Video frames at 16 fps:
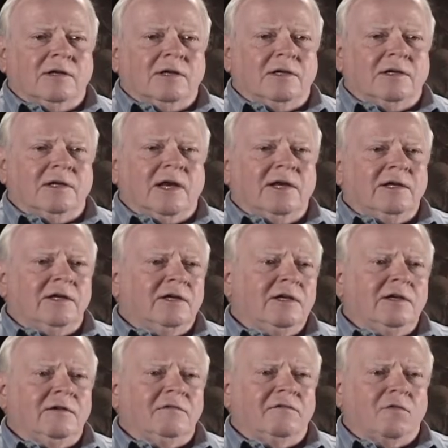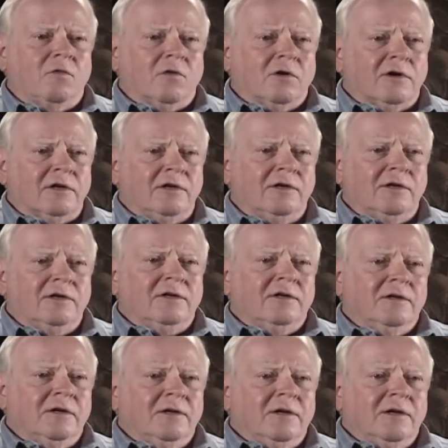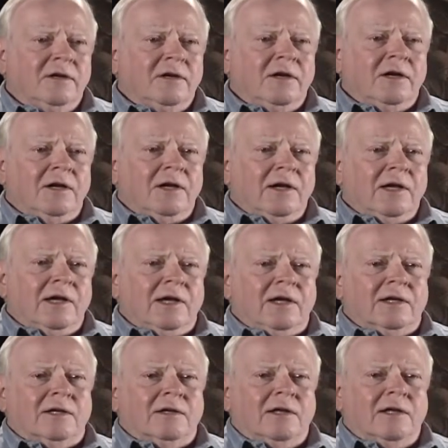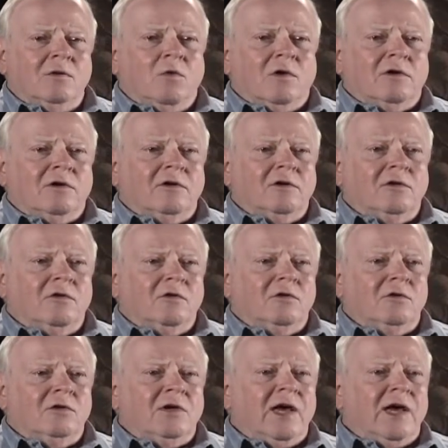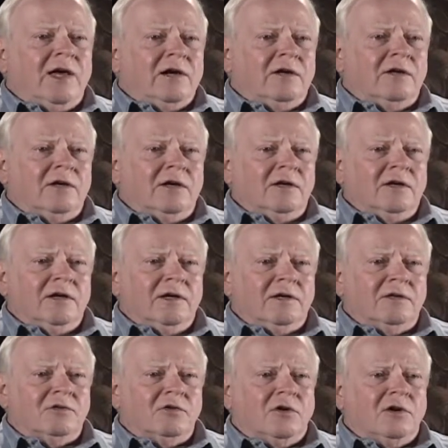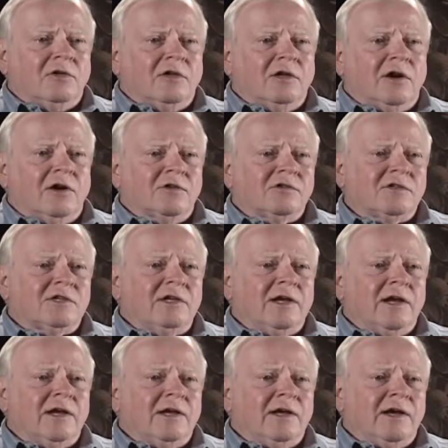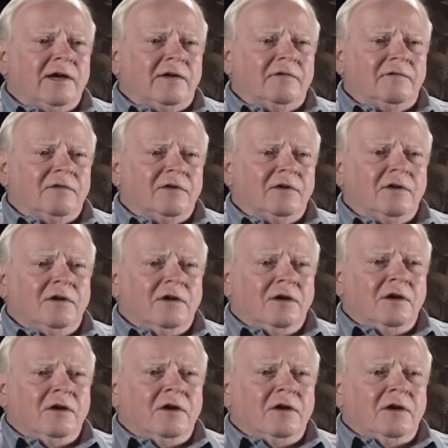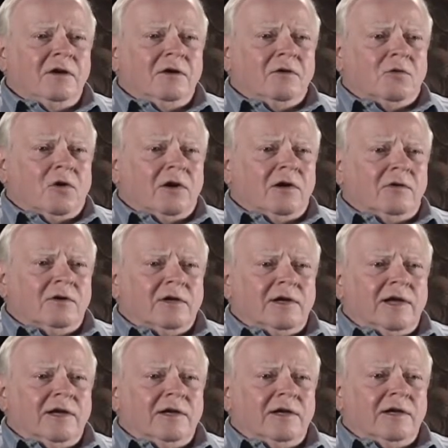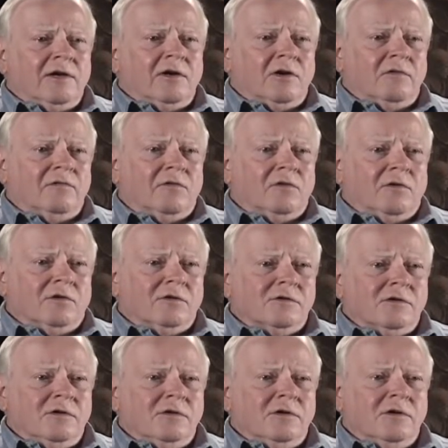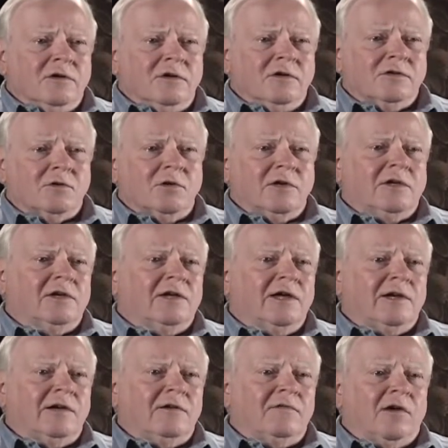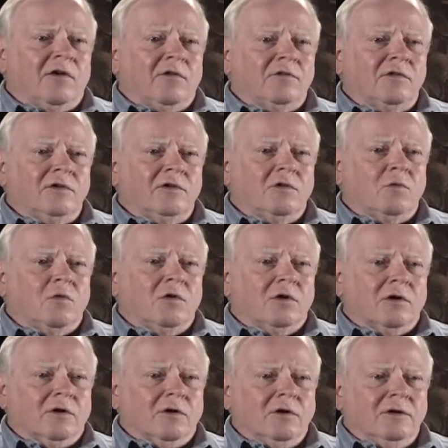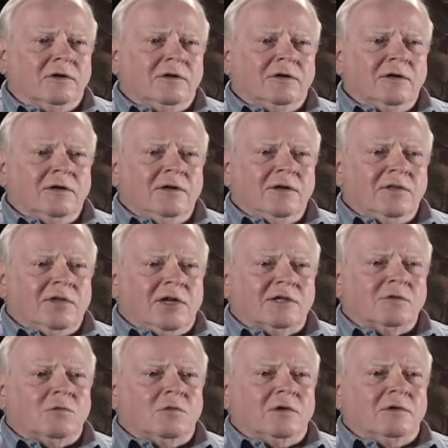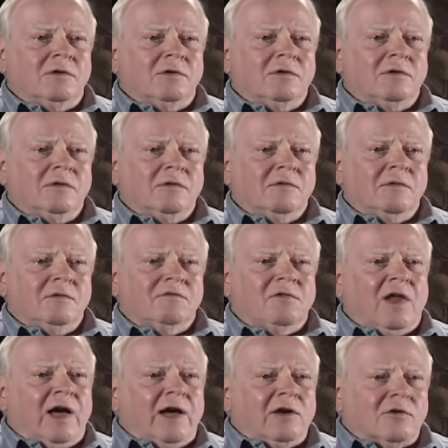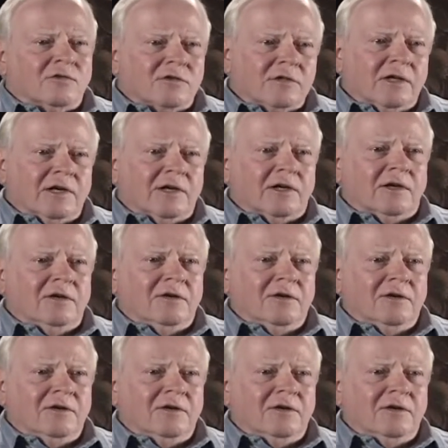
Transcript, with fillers: in nineteen forty, and he wanted to go to Canada and join the R C A F. Royal Canadian Air Force, so he could get involved in the war. That's what flyers did.